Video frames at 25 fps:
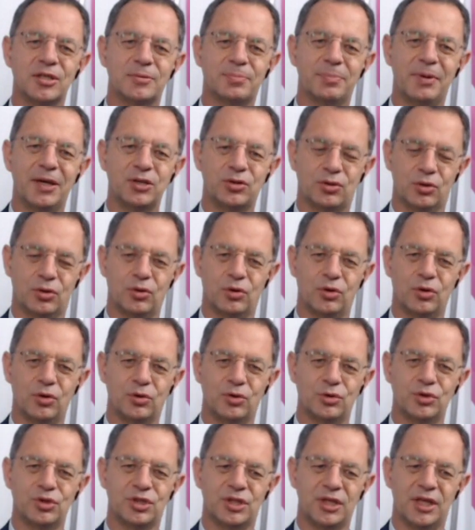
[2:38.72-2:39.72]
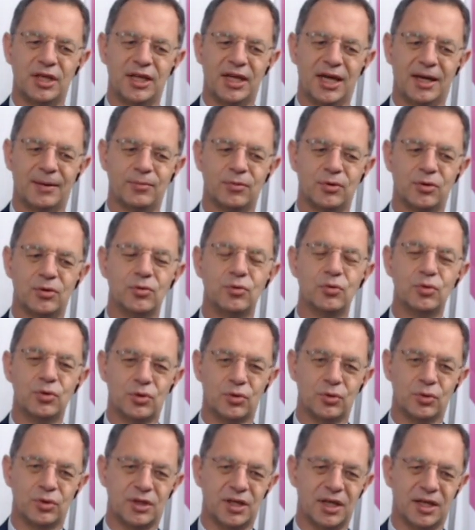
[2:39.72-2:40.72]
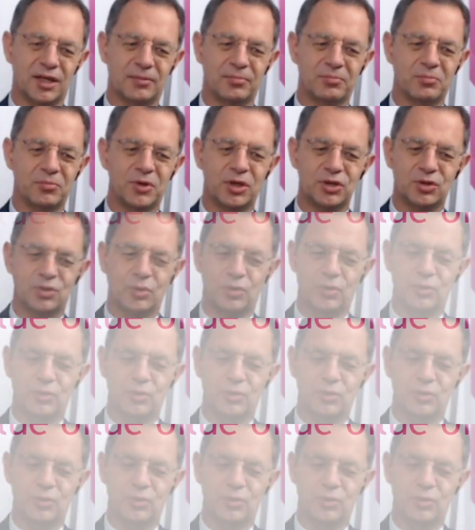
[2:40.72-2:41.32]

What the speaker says: considering it as an asset, a router.